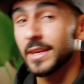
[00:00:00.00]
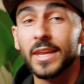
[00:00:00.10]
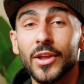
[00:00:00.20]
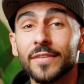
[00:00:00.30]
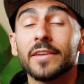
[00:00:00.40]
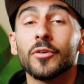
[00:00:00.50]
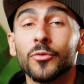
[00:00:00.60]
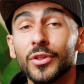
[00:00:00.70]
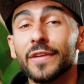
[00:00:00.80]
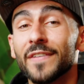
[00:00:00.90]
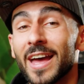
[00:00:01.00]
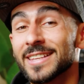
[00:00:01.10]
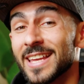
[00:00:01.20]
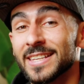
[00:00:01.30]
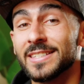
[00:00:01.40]
Now you have to have a really
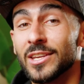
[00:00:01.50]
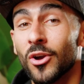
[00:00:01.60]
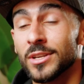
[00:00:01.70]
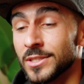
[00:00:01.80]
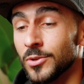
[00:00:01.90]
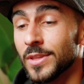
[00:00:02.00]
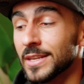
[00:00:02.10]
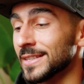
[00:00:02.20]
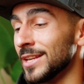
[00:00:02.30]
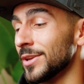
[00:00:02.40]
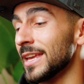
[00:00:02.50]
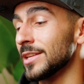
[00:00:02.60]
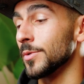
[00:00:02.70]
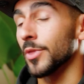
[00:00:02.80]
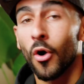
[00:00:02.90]
fast SD card to do this, and you
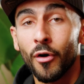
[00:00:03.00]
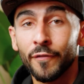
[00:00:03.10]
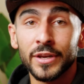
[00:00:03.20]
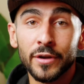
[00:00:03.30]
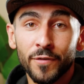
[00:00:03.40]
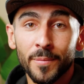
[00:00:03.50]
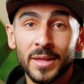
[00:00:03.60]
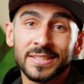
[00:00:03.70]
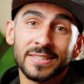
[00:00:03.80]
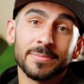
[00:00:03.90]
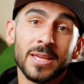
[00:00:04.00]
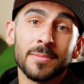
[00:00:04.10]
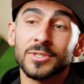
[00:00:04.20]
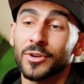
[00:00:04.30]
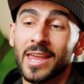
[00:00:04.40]
can't do it with all video formats because
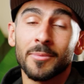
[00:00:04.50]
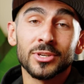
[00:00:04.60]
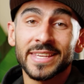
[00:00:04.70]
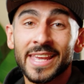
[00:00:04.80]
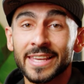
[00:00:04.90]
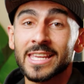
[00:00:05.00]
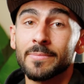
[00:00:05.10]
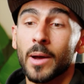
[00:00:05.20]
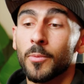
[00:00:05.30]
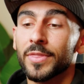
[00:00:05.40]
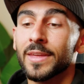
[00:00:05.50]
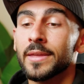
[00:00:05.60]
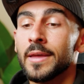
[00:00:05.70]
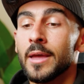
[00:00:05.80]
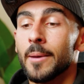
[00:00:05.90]
sometimes your camera just can't keep up with
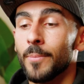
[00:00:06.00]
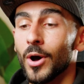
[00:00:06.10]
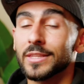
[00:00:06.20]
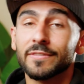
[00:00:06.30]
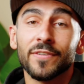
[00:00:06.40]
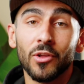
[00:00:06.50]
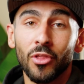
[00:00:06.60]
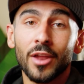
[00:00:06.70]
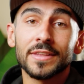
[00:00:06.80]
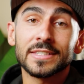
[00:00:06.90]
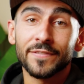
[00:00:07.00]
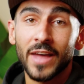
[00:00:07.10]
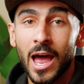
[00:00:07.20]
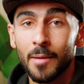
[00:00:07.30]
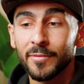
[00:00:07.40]
it. But for a lot of the stuff
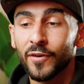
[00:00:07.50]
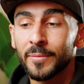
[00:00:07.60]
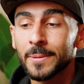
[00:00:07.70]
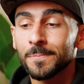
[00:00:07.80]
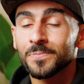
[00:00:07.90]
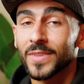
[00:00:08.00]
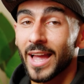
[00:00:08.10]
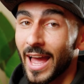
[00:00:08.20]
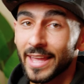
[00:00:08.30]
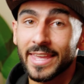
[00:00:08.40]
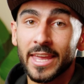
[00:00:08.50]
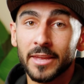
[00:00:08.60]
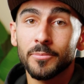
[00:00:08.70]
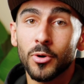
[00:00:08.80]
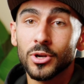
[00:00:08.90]
that I'm filming, I
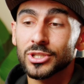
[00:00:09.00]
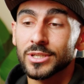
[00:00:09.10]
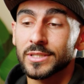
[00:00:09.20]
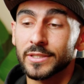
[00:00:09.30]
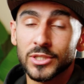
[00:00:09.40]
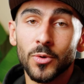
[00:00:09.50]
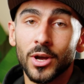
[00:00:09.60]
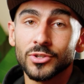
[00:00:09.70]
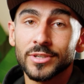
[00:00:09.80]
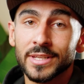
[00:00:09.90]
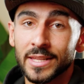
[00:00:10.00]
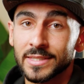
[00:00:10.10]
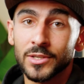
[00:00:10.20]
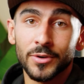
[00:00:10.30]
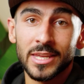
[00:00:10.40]
can push to 200 and
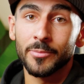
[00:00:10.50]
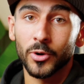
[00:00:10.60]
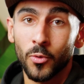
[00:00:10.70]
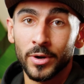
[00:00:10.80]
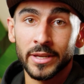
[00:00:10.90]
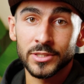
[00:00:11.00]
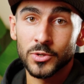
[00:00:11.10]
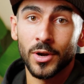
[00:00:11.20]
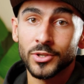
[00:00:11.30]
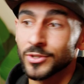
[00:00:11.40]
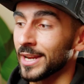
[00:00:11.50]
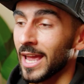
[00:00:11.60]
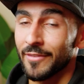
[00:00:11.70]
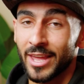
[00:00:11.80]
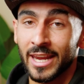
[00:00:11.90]
still keep recording in 200, and
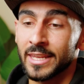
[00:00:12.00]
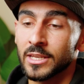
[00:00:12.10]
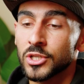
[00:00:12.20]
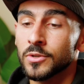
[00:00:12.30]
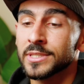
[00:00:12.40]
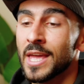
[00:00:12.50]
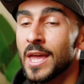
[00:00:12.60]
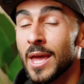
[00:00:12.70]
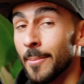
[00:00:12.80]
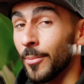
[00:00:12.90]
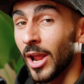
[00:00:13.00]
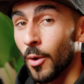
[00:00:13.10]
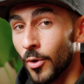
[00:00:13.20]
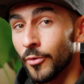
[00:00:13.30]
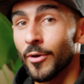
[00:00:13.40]
I haven't had any issues. But I
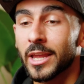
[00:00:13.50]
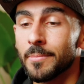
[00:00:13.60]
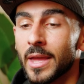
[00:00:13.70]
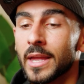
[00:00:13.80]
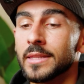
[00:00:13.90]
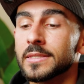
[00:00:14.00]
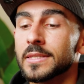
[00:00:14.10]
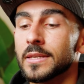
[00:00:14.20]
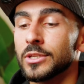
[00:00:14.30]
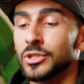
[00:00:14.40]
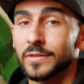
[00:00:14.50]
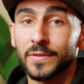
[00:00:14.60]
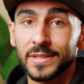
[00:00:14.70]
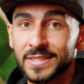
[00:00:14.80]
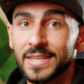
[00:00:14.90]
would recommend, just
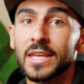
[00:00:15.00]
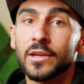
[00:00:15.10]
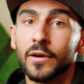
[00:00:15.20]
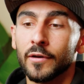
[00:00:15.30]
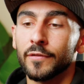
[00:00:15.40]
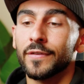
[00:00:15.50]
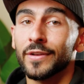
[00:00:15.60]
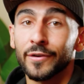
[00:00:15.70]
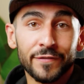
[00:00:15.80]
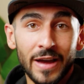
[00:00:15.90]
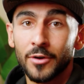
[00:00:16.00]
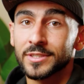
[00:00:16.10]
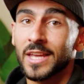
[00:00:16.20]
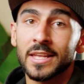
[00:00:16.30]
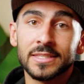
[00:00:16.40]
for the sake of your file
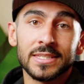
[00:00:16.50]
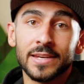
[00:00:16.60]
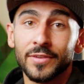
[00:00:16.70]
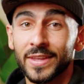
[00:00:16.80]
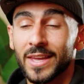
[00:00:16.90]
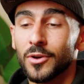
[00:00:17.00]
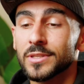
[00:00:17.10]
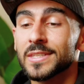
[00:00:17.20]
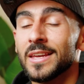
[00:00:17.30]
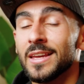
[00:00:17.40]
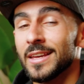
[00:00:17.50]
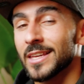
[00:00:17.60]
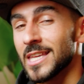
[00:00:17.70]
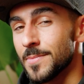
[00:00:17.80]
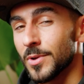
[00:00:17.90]
sizes and everything else,
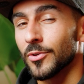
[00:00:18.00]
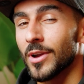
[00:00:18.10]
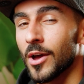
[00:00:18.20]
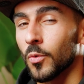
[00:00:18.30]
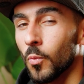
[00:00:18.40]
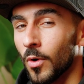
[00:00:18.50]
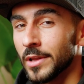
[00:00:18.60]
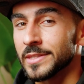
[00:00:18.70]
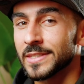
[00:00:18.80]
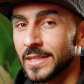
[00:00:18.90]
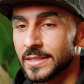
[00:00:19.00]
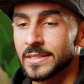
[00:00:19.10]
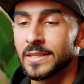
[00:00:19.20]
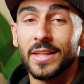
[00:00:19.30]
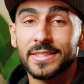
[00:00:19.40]
keep it around
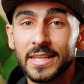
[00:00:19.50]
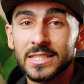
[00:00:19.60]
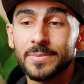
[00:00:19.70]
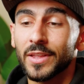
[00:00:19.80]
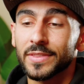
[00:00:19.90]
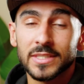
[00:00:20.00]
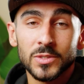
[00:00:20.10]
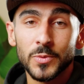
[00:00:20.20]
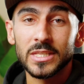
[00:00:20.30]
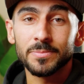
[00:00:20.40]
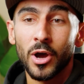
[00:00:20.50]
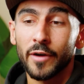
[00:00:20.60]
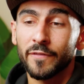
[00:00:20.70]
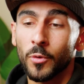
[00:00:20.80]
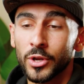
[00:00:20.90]
160. That tends to be like the sweet
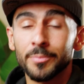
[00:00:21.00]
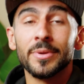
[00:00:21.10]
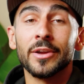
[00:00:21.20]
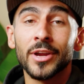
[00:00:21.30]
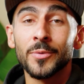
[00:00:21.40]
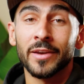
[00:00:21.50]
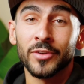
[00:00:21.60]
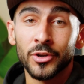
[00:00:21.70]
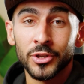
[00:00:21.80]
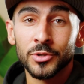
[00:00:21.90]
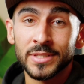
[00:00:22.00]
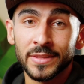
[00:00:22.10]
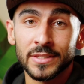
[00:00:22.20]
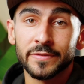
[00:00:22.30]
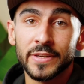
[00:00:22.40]
spot for your bitrate whenever you're
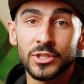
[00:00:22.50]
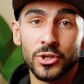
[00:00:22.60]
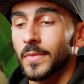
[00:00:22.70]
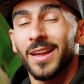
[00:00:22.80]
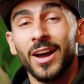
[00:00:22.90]
using this feature.